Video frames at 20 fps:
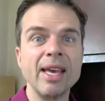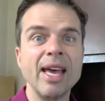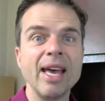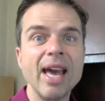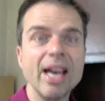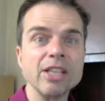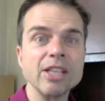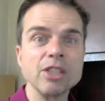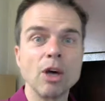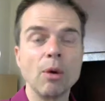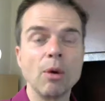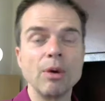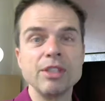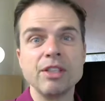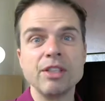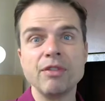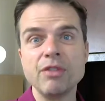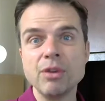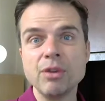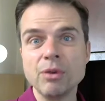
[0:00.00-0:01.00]
As always,
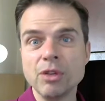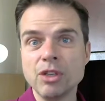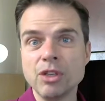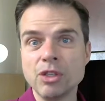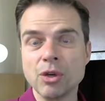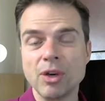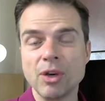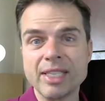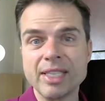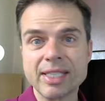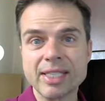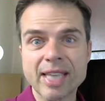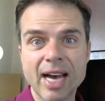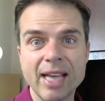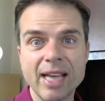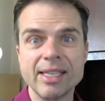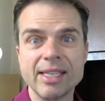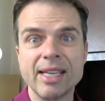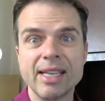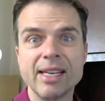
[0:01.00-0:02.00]
if you enjoy this
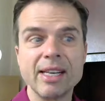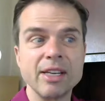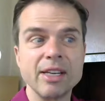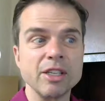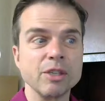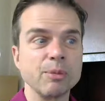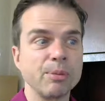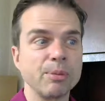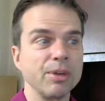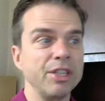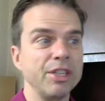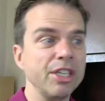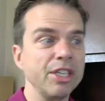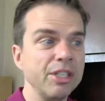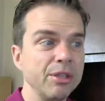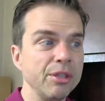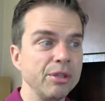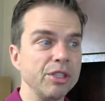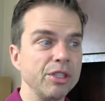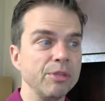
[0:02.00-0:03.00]
content, I'd
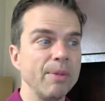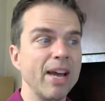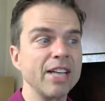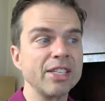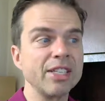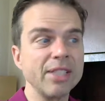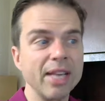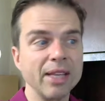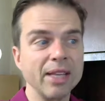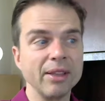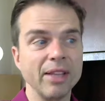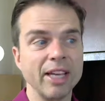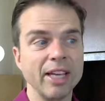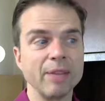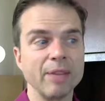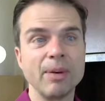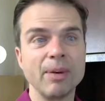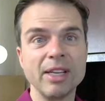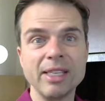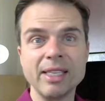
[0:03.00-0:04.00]
appreciate you smashing that
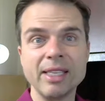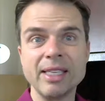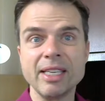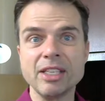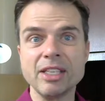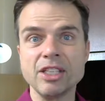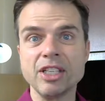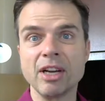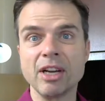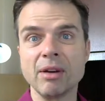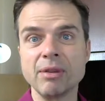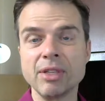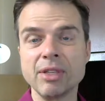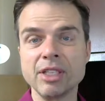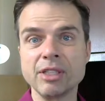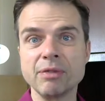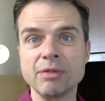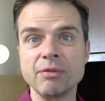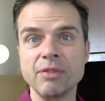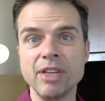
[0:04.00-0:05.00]
like button and sharing
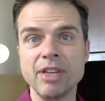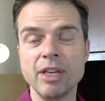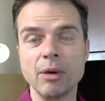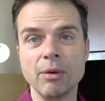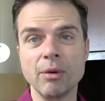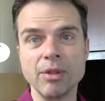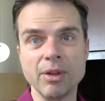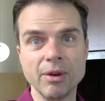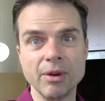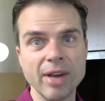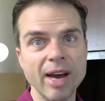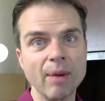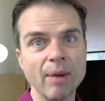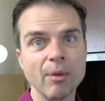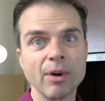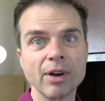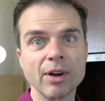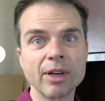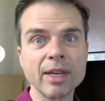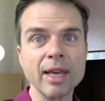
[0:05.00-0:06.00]
this video with your
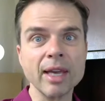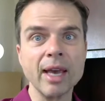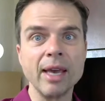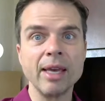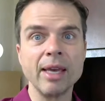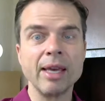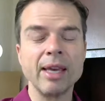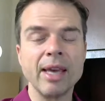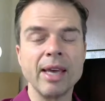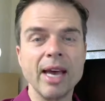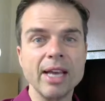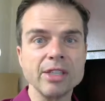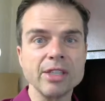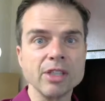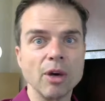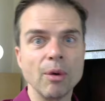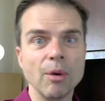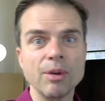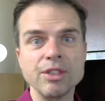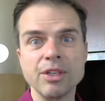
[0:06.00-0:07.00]
network. As
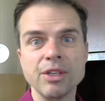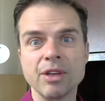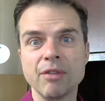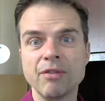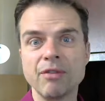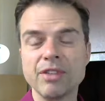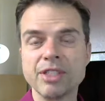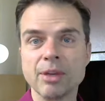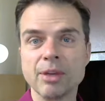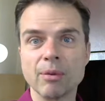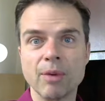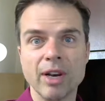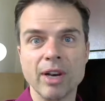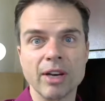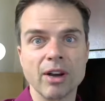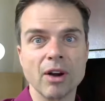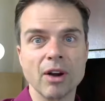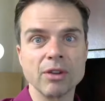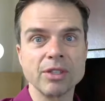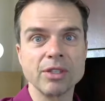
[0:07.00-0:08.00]
always, you can visit
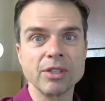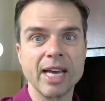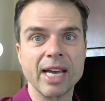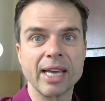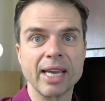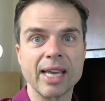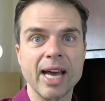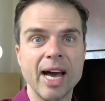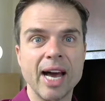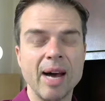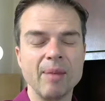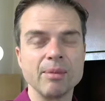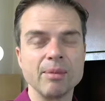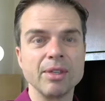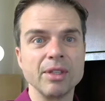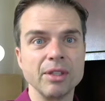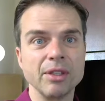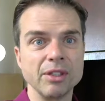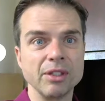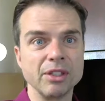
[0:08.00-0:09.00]
rencarlton.com
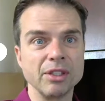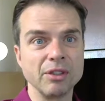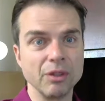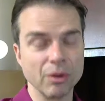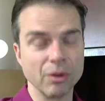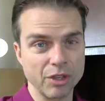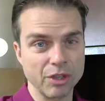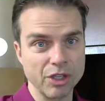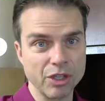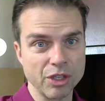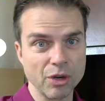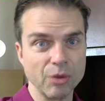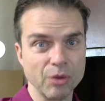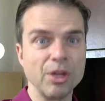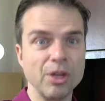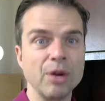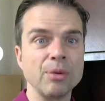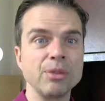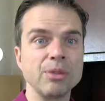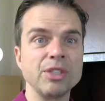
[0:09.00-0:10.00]
to learn show
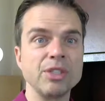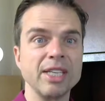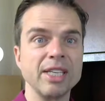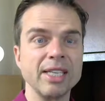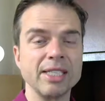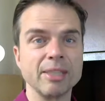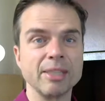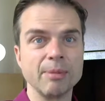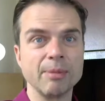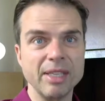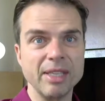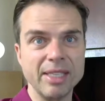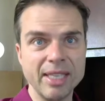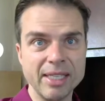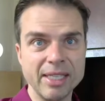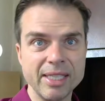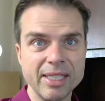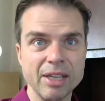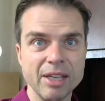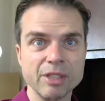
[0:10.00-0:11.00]
notes and get some of the
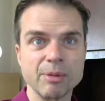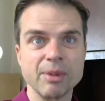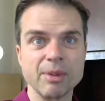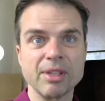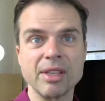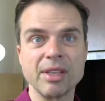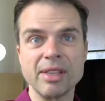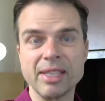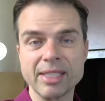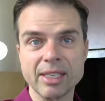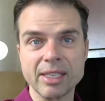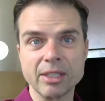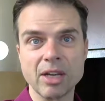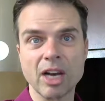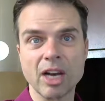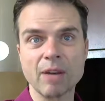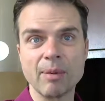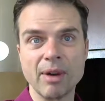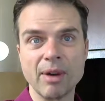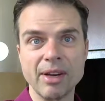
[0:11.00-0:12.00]
details about the things I
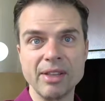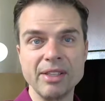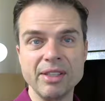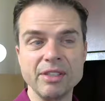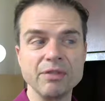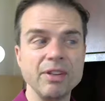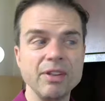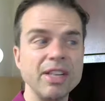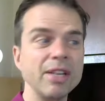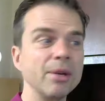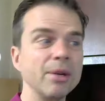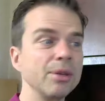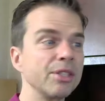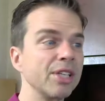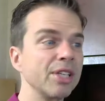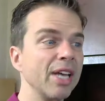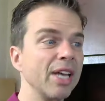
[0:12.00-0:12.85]
talk about in these videos